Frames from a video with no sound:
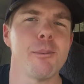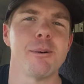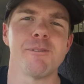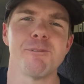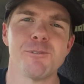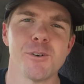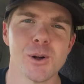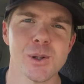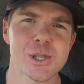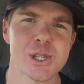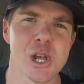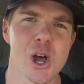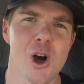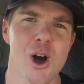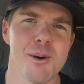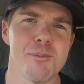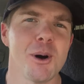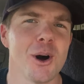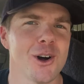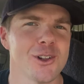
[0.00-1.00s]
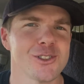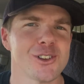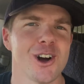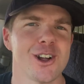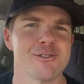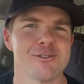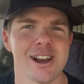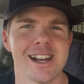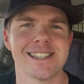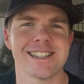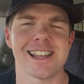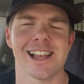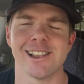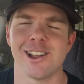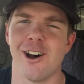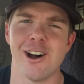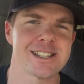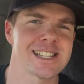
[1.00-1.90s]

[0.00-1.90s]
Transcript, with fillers: I'm a full-time online reseller.